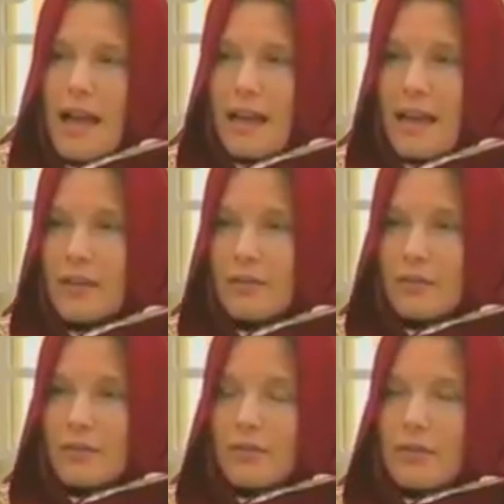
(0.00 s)
And I don't
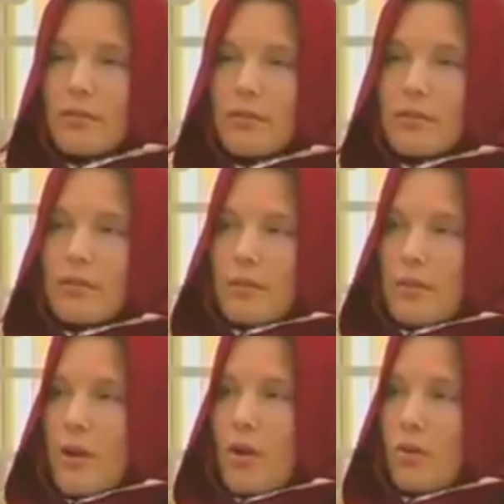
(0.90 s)

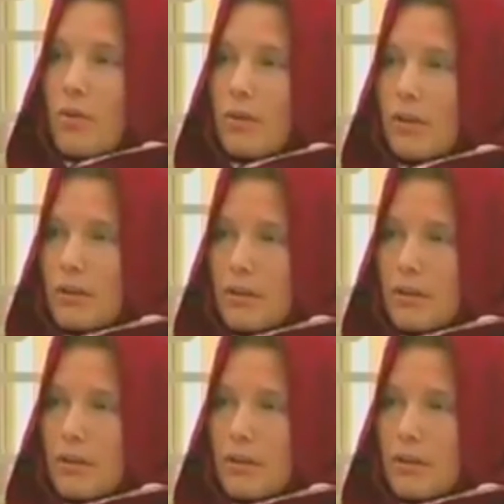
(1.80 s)
know